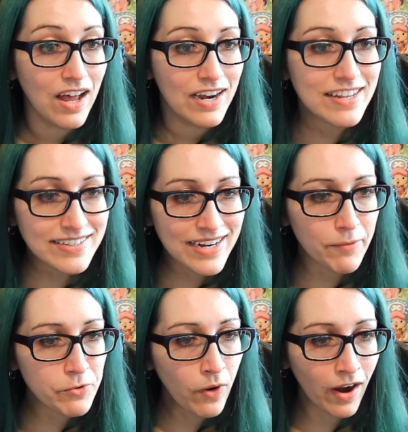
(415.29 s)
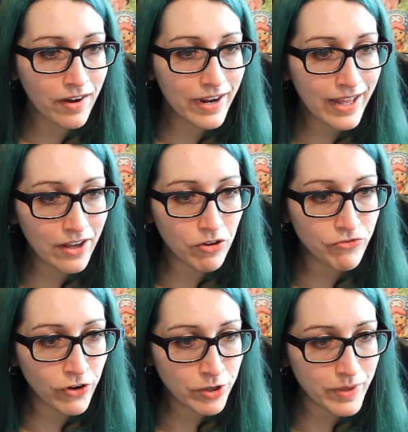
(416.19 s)
"Listen up, Yugara. I can
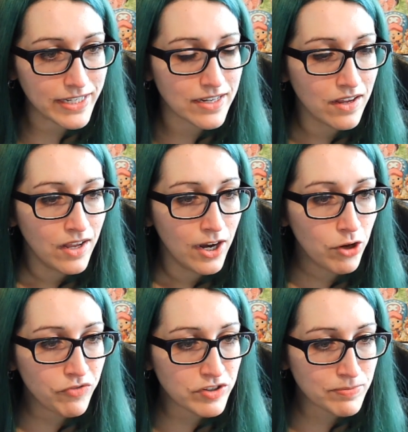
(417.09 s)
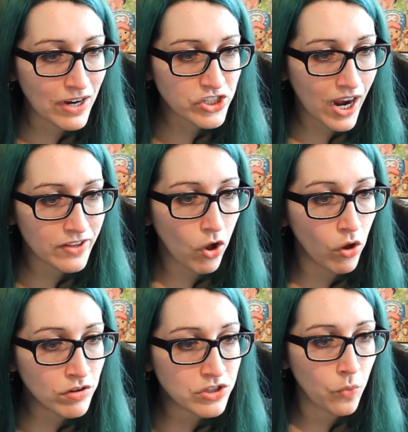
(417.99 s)
confirm it. Luffy smashed Kaido
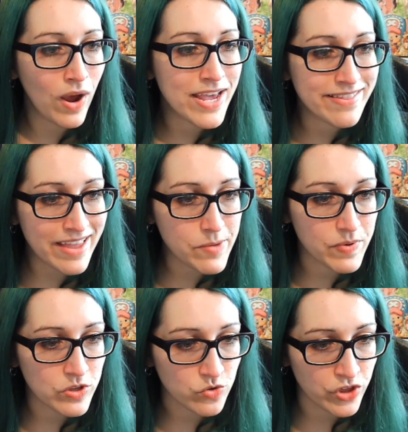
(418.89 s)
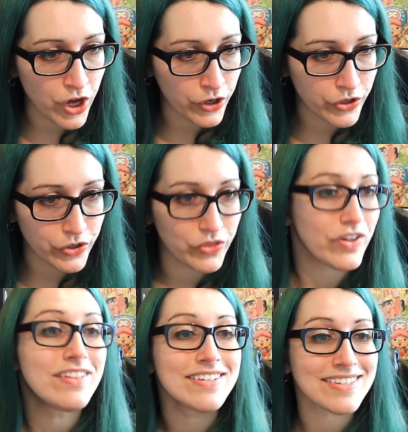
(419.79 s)
all the way deep into the earth."
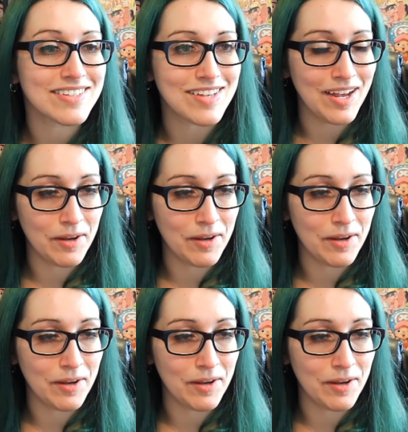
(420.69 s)
This is